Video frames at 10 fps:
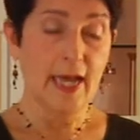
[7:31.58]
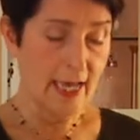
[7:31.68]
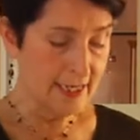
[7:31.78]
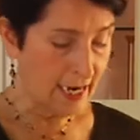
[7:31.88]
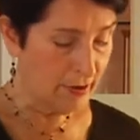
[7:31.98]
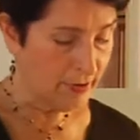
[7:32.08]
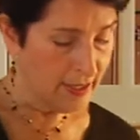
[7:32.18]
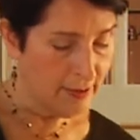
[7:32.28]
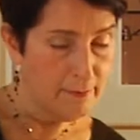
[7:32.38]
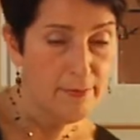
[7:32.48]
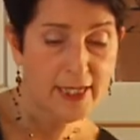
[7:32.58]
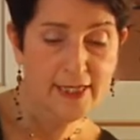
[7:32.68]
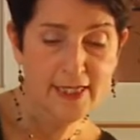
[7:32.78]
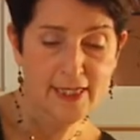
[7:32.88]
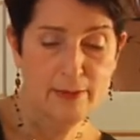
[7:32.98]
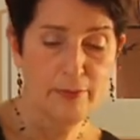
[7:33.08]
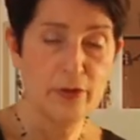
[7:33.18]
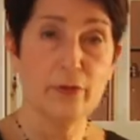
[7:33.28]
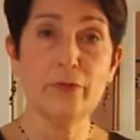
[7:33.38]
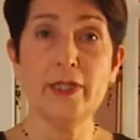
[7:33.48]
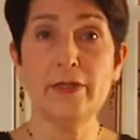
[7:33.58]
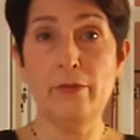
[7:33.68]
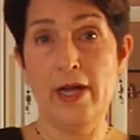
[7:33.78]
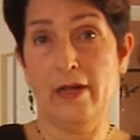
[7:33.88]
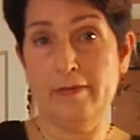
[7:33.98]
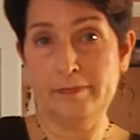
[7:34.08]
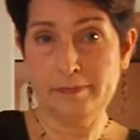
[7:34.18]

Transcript: And now mix this up really well.